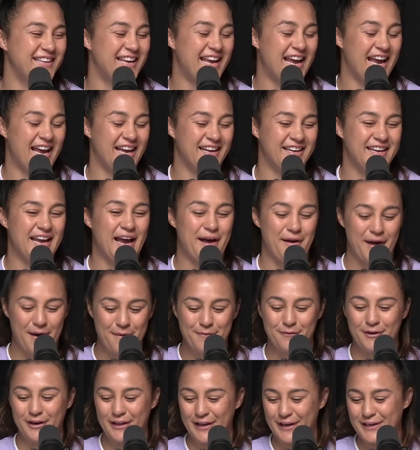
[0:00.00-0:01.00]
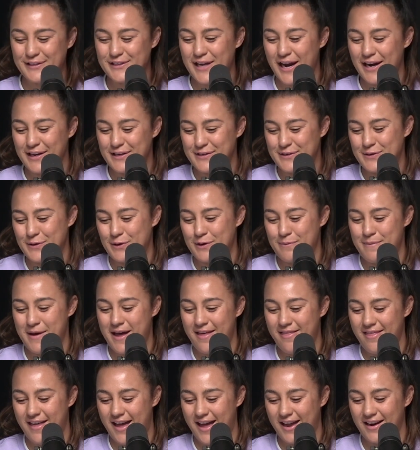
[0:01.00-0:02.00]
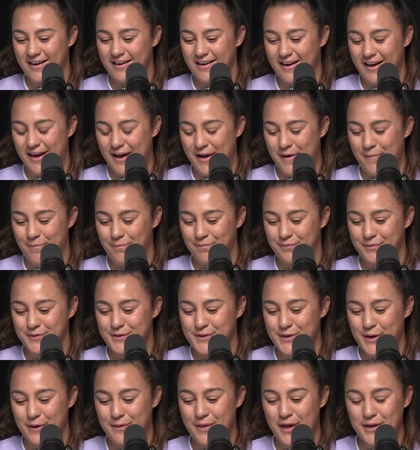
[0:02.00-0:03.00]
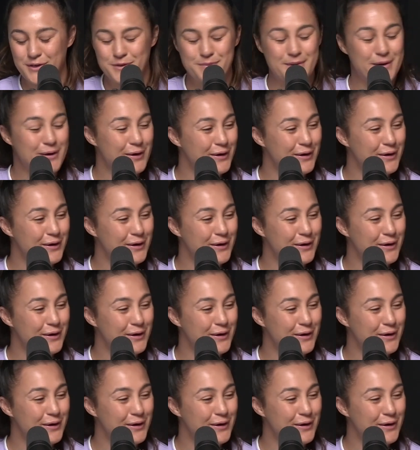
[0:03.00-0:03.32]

Yeah, yeah, I'm really excited to talk about that. Um, so that should be